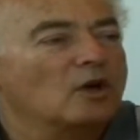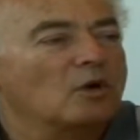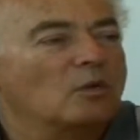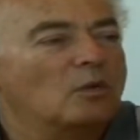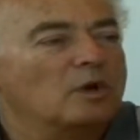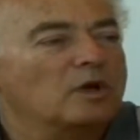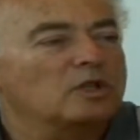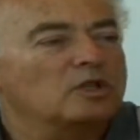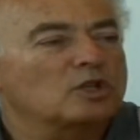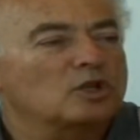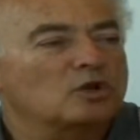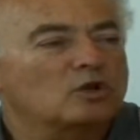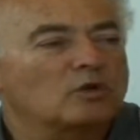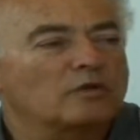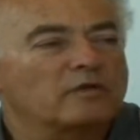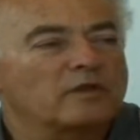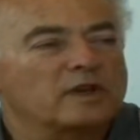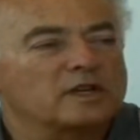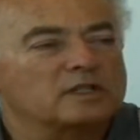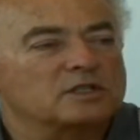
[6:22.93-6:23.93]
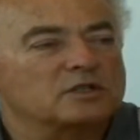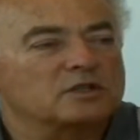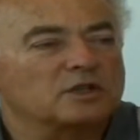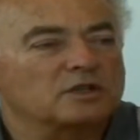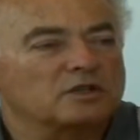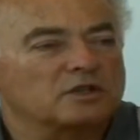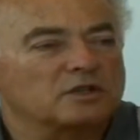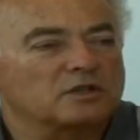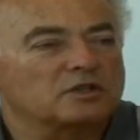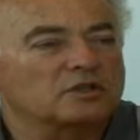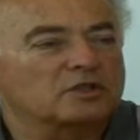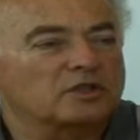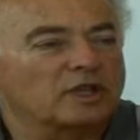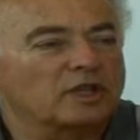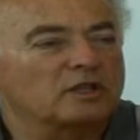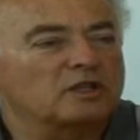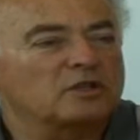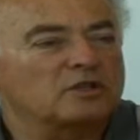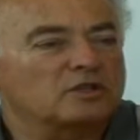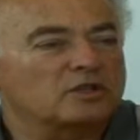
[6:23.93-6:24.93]
When the covariance is in
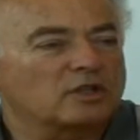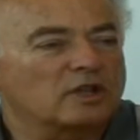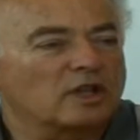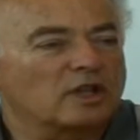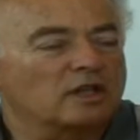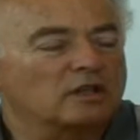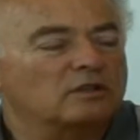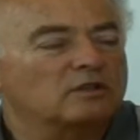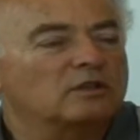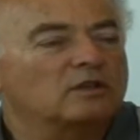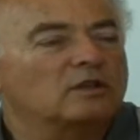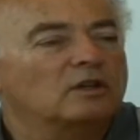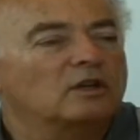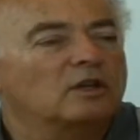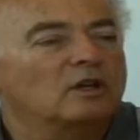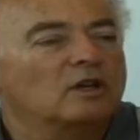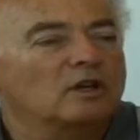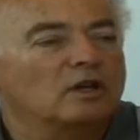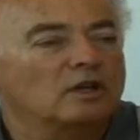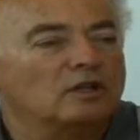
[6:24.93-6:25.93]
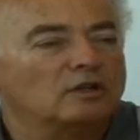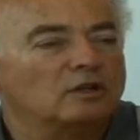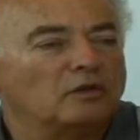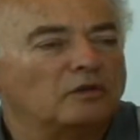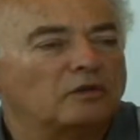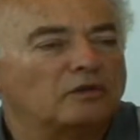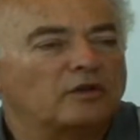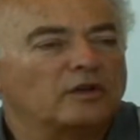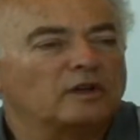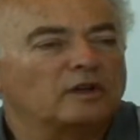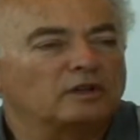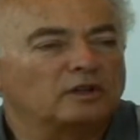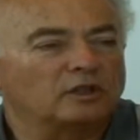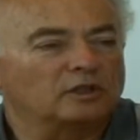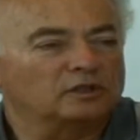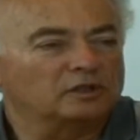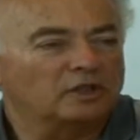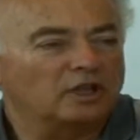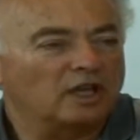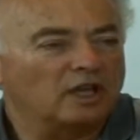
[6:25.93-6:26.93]
steady state, the
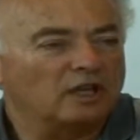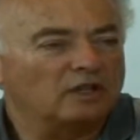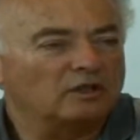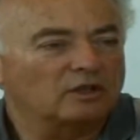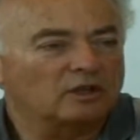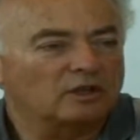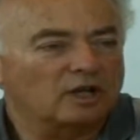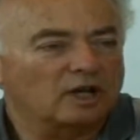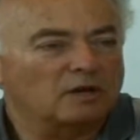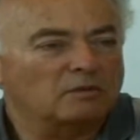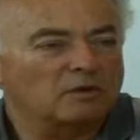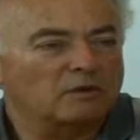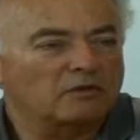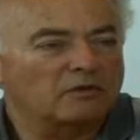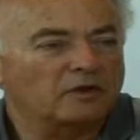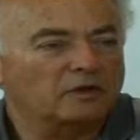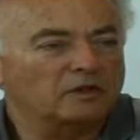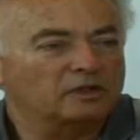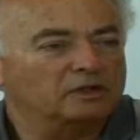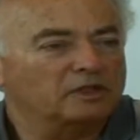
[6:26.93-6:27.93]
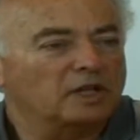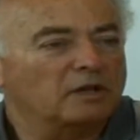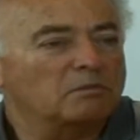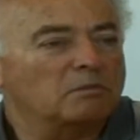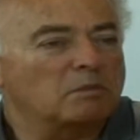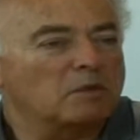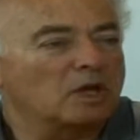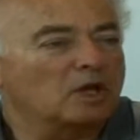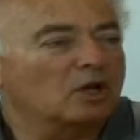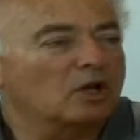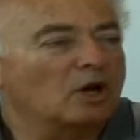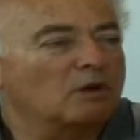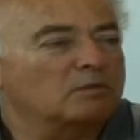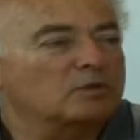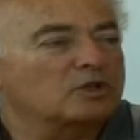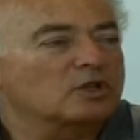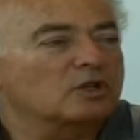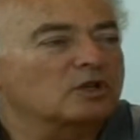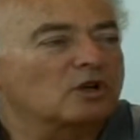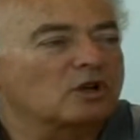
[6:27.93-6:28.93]
filter gain, the Kalman filter gain,
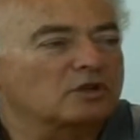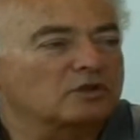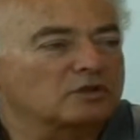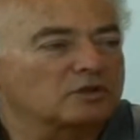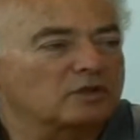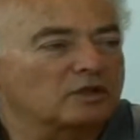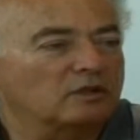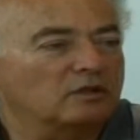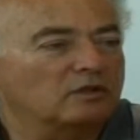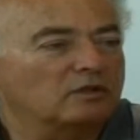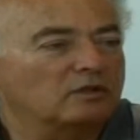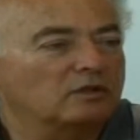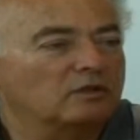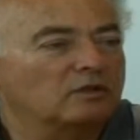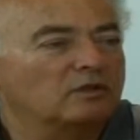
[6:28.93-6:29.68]
becomes a constant.